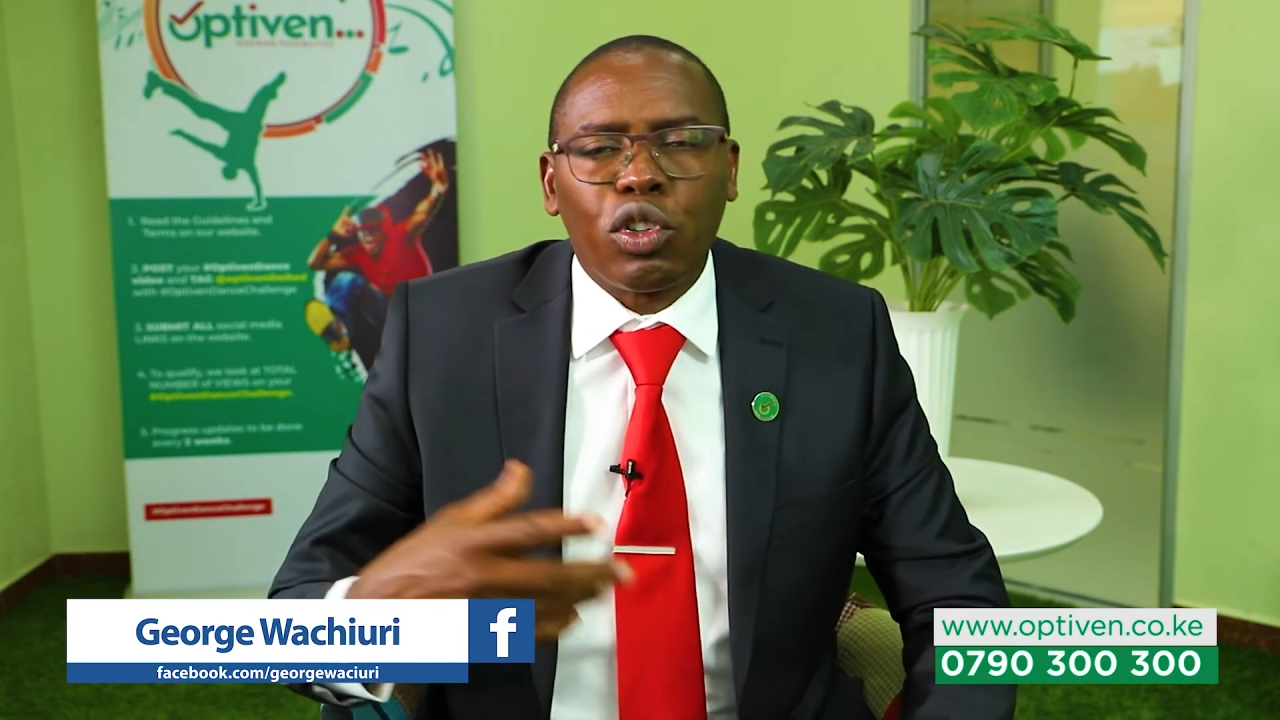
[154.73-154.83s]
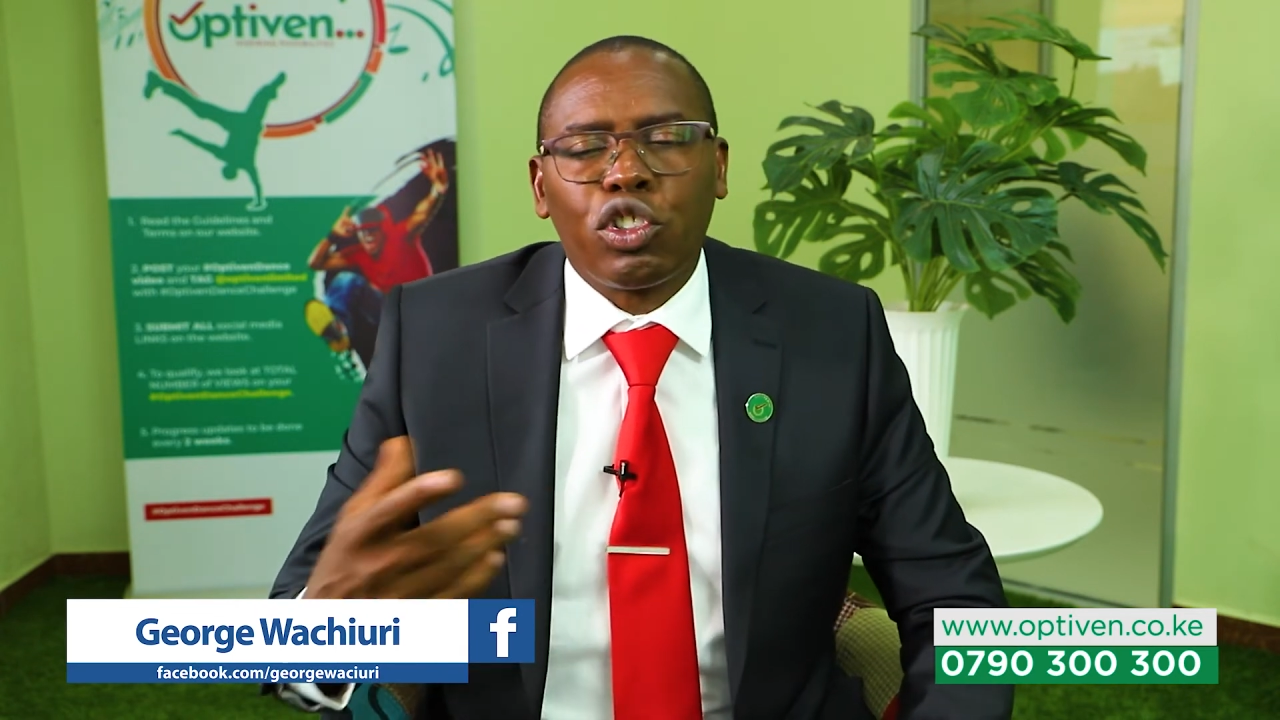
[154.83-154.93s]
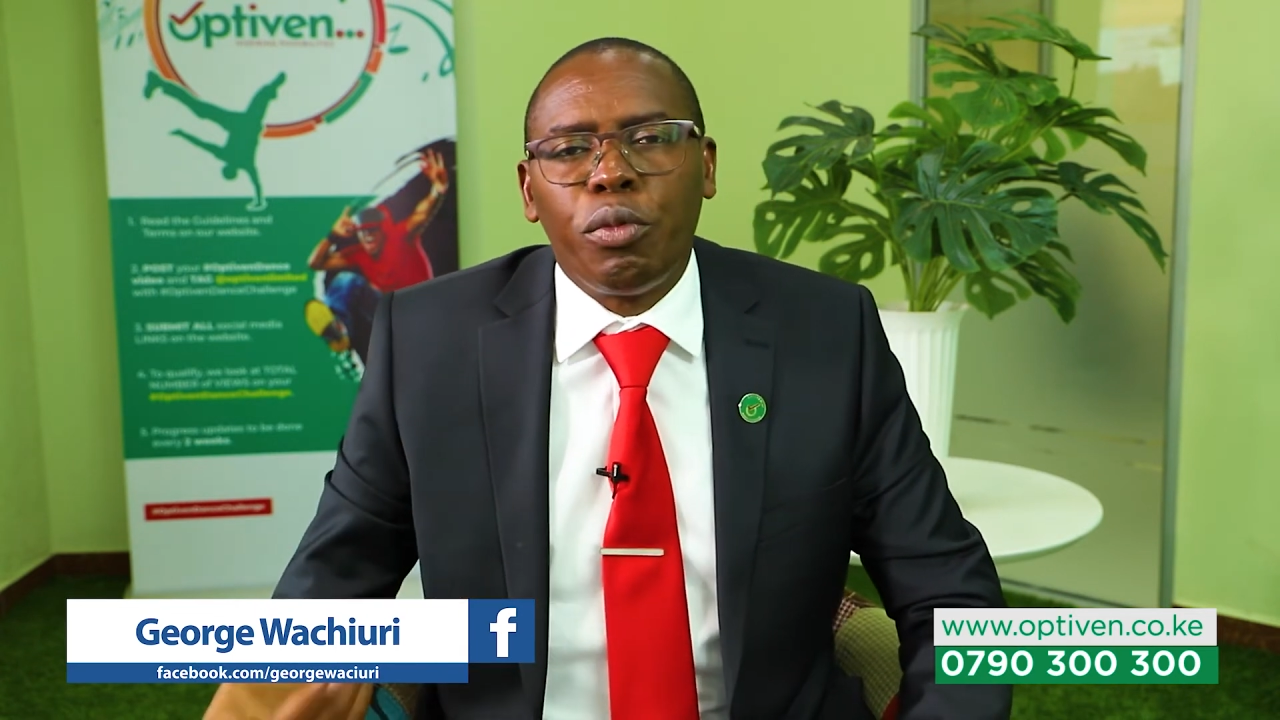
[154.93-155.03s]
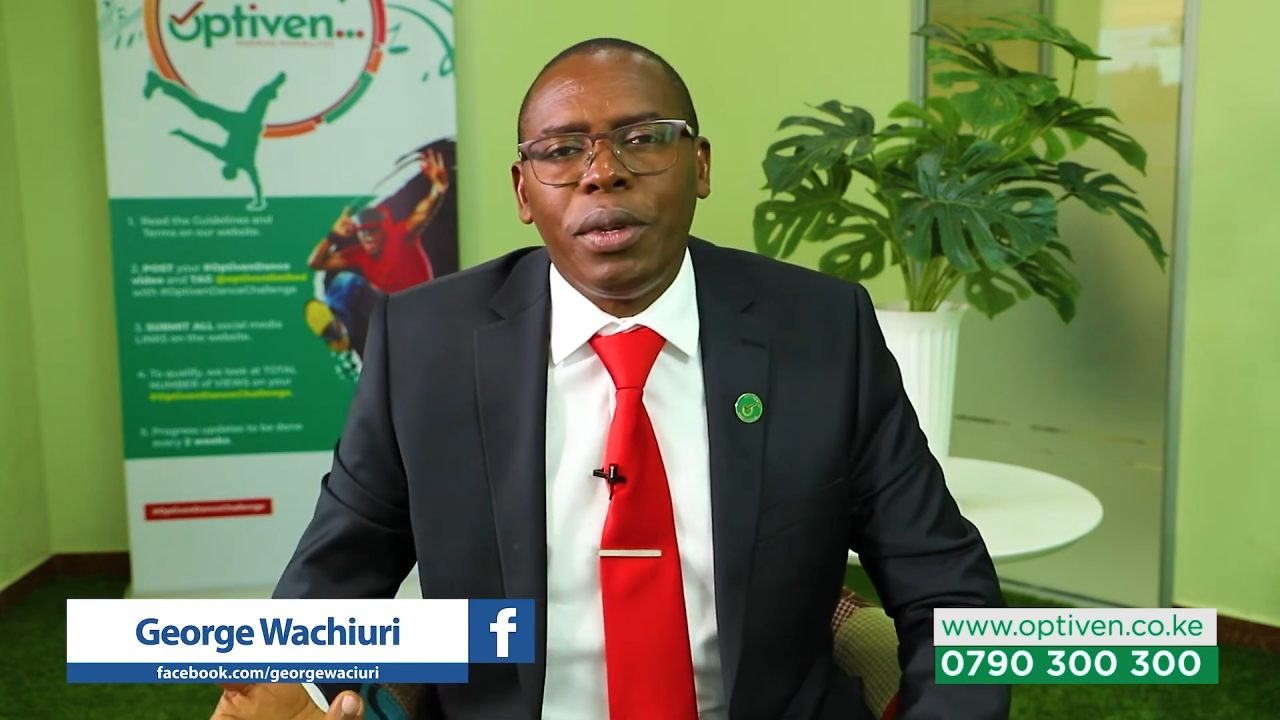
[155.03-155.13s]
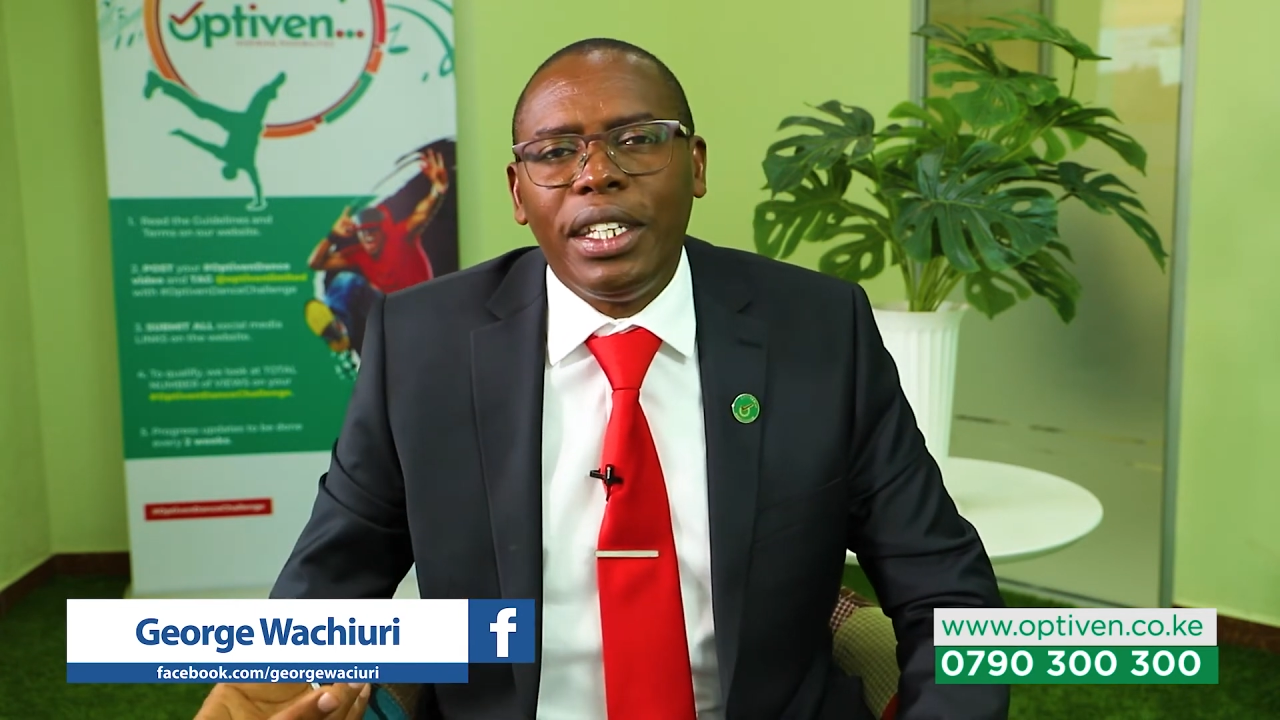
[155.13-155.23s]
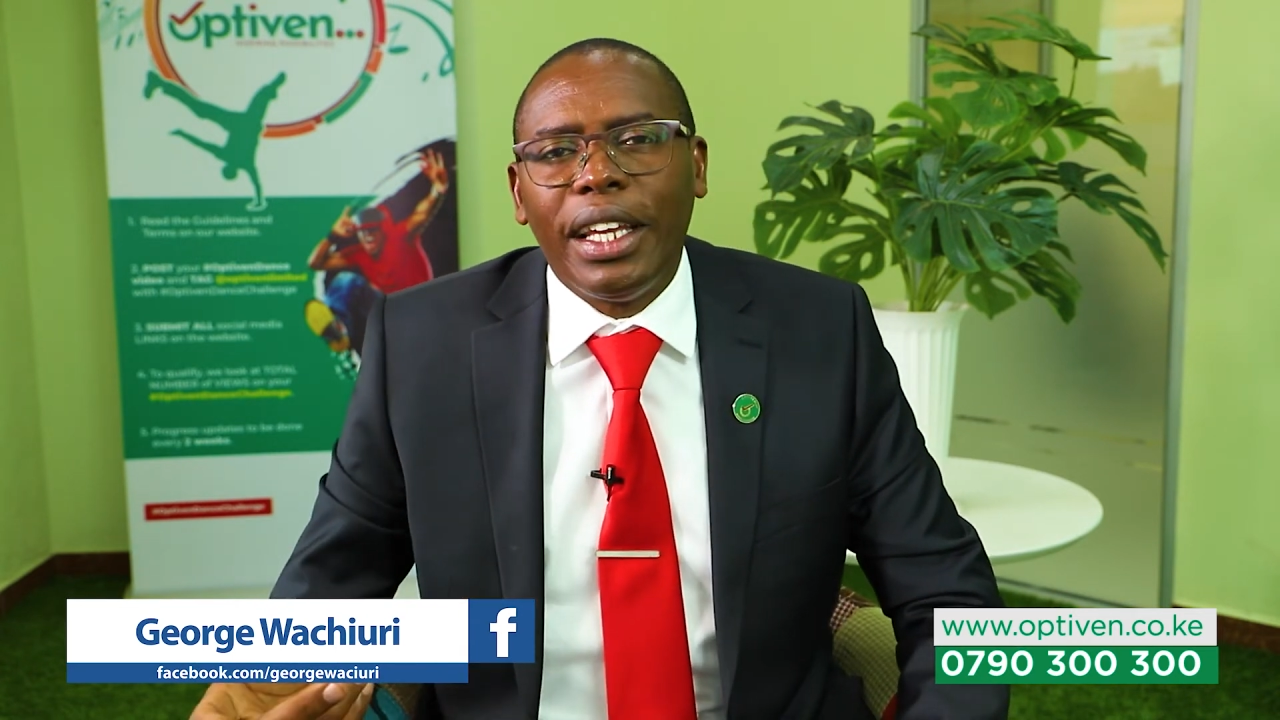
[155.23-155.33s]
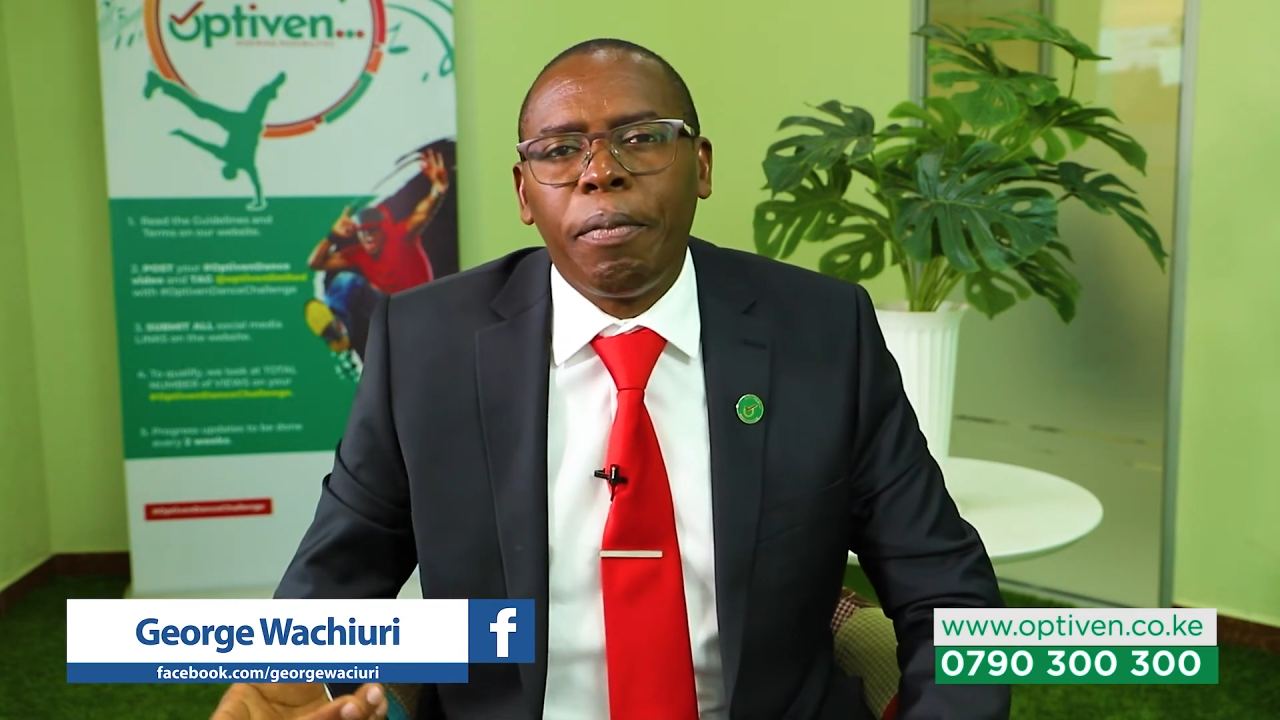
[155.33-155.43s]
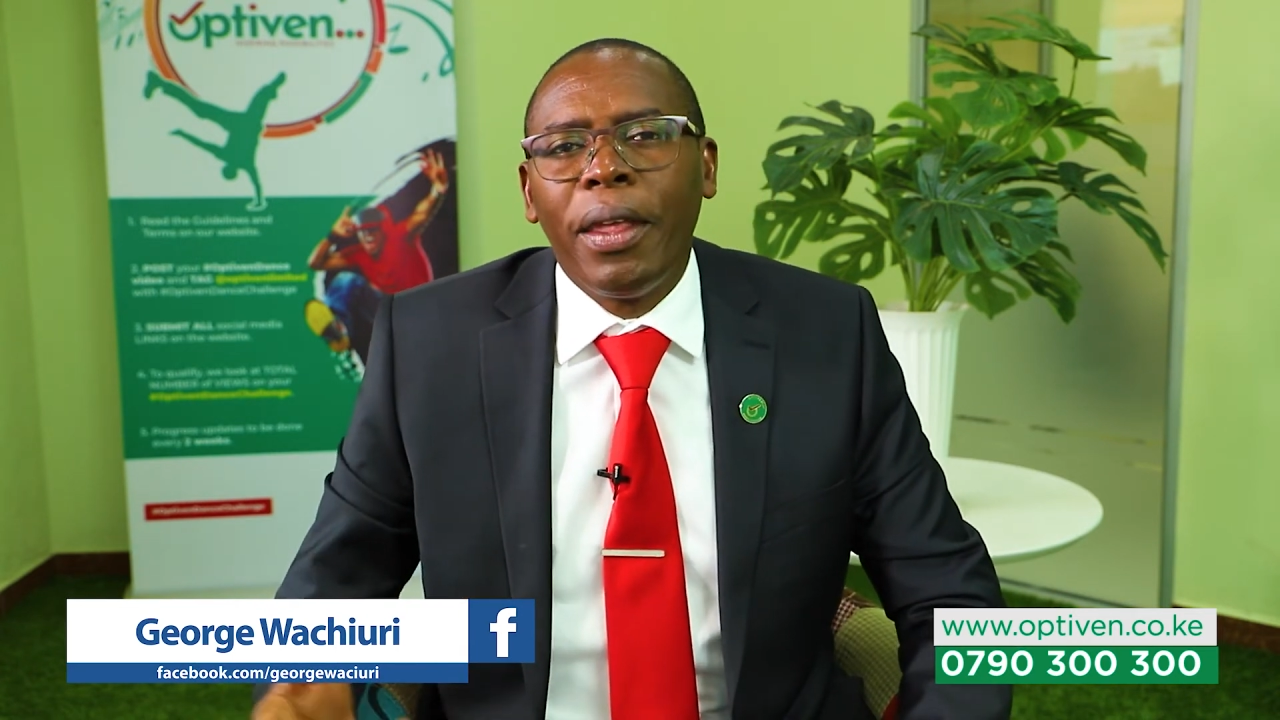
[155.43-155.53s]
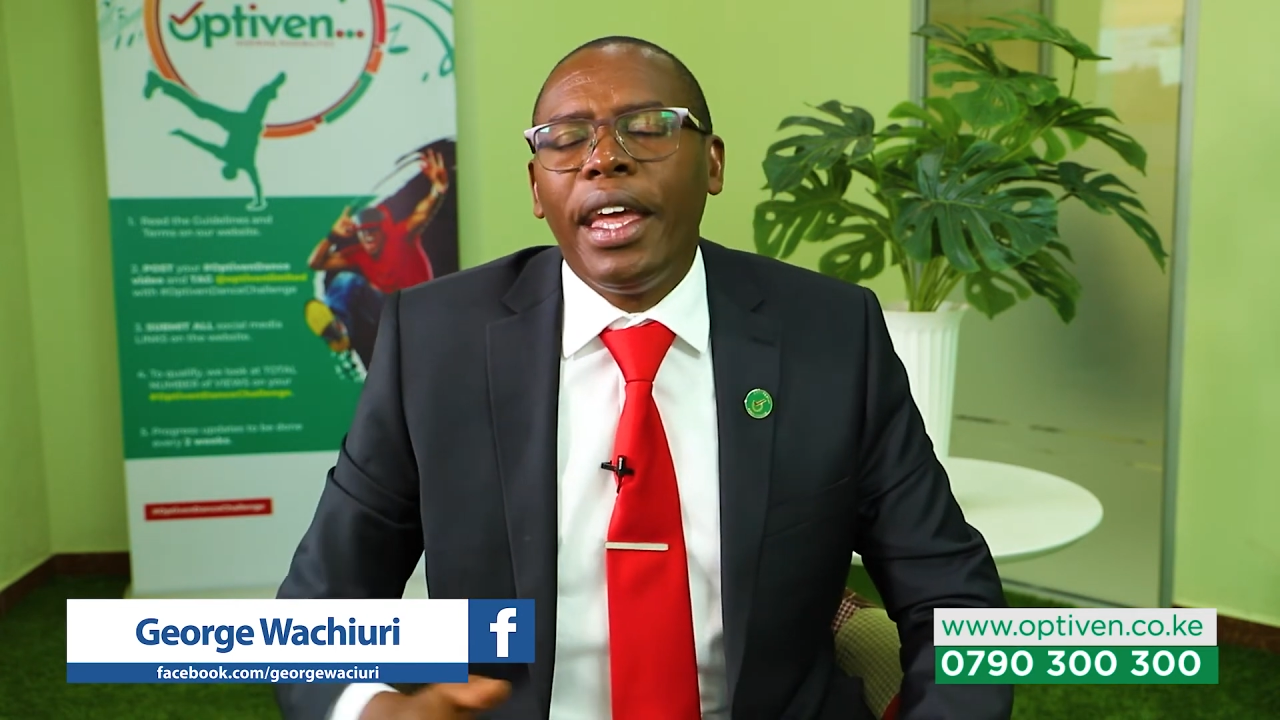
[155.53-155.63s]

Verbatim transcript: social media?